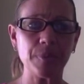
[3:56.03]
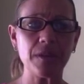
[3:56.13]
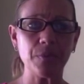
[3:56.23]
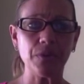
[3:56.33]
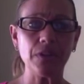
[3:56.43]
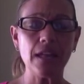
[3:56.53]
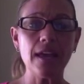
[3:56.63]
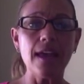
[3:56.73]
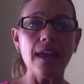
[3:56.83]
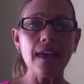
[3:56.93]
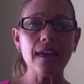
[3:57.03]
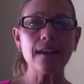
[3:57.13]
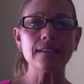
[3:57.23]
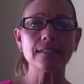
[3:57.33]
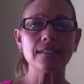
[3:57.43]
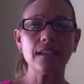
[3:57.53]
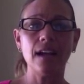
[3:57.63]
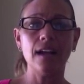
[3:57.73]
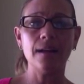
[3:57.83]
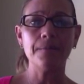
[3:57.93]
people. And
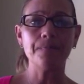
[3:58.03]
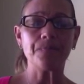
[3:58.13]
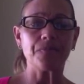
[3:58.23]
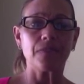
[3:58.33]
from